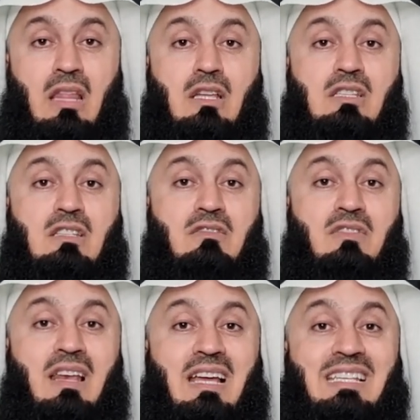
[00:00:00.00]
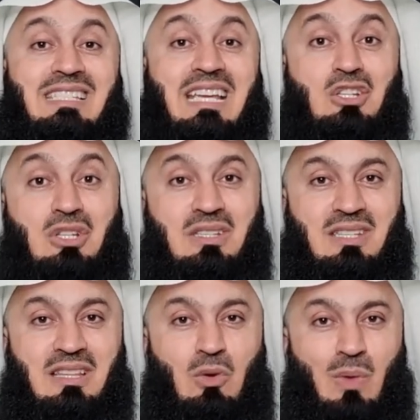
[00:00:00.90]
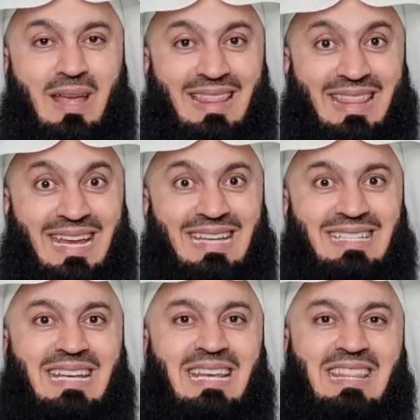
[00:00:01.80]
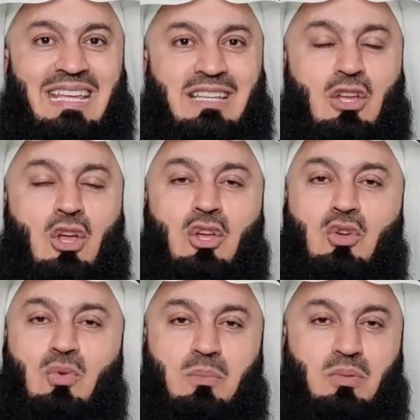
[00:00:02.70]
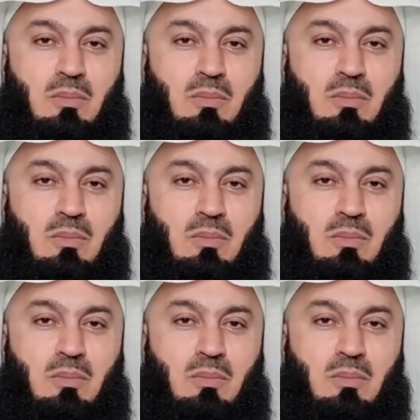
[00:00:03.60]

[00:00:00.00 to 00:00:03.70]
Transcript: other civilizations, and the way they did things, you would